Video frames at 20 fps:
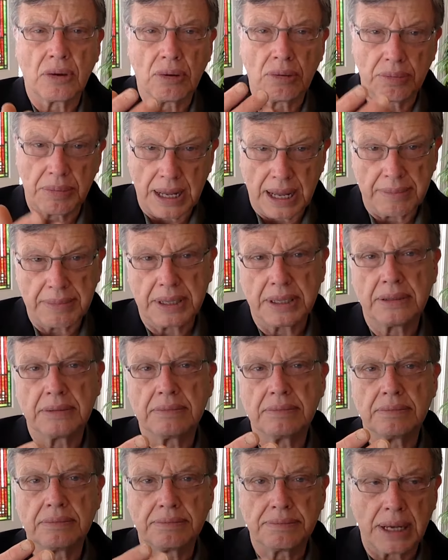Obama,
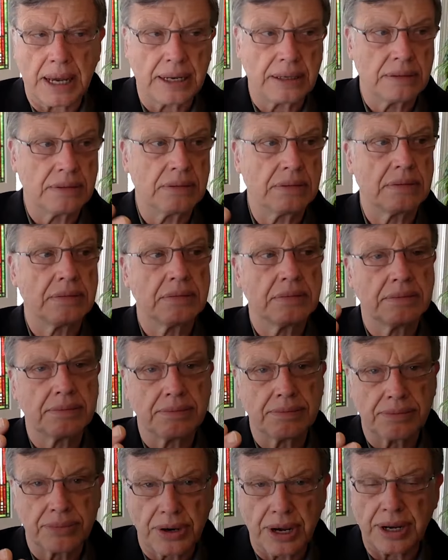Biden,
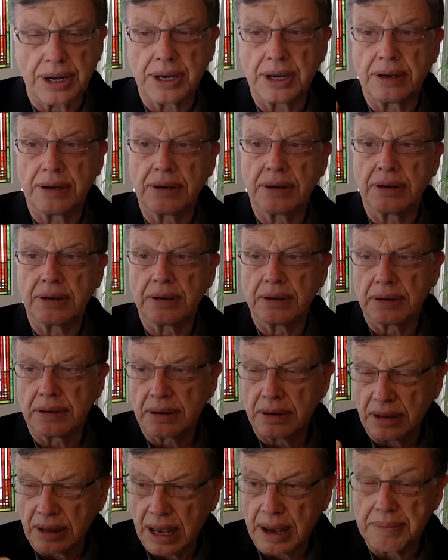Brennan,
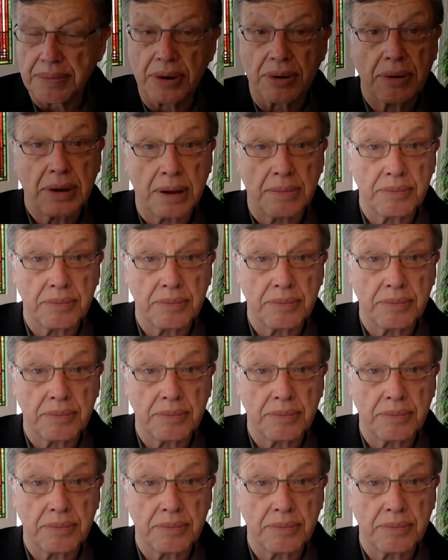Clapper.